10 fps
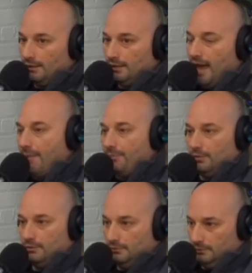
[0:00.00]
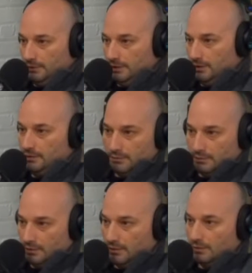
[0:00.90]
Like Apple. Let's just
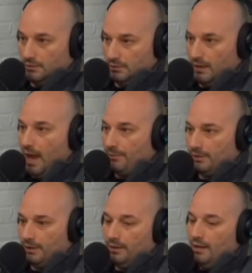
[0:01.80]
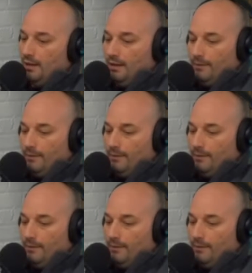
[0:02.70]
just Apple, right?